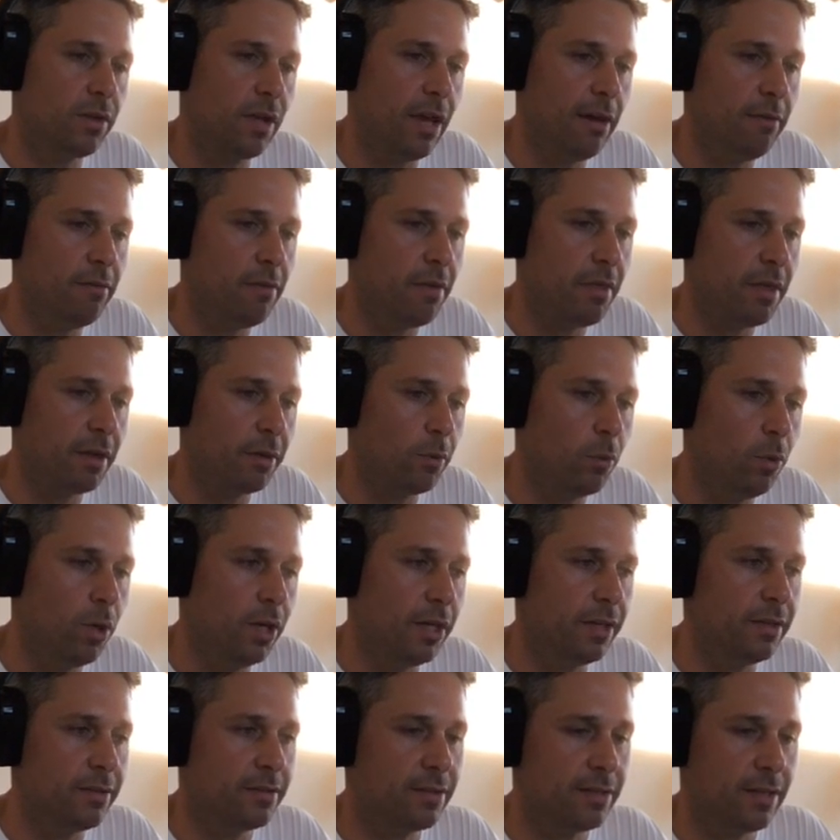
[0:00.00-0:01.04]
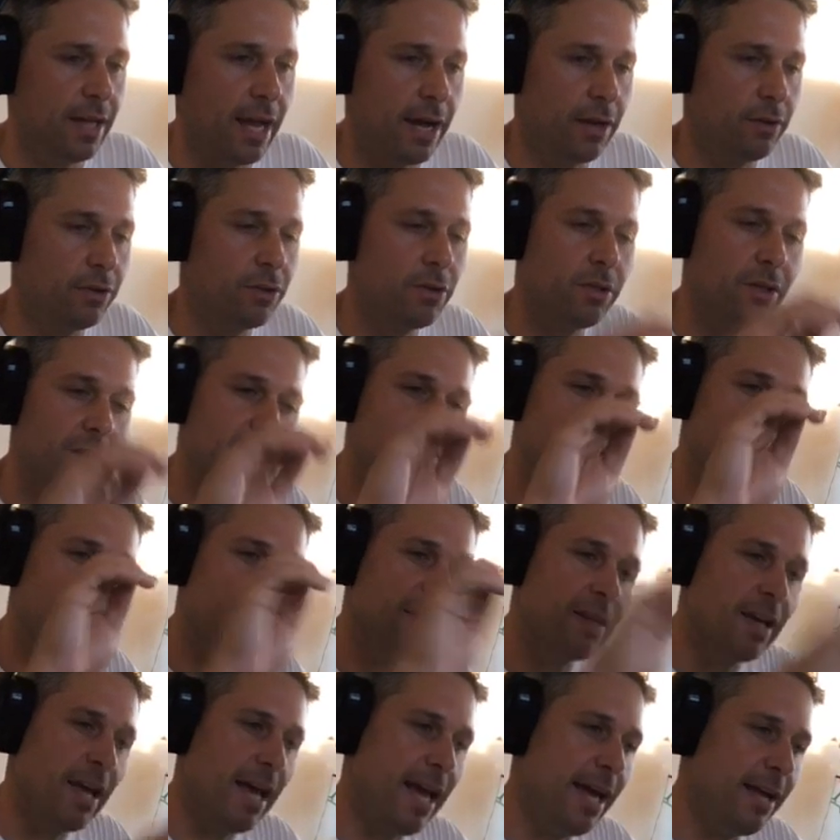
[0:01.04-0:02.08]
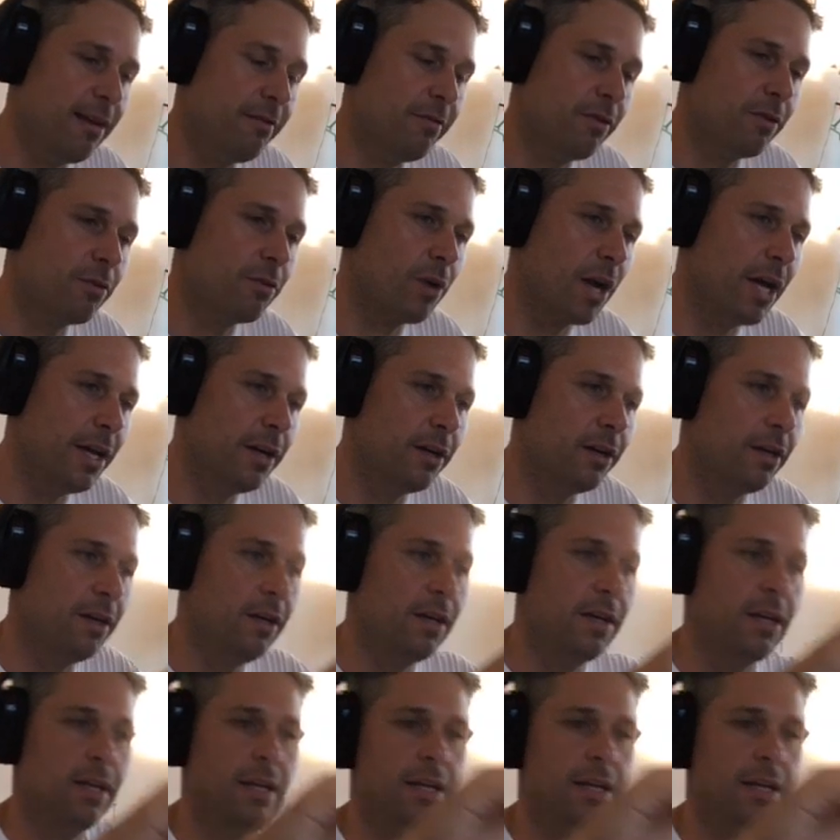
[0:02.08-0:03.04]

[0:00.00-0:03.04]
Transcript: everything was and how you can see ahead of the rider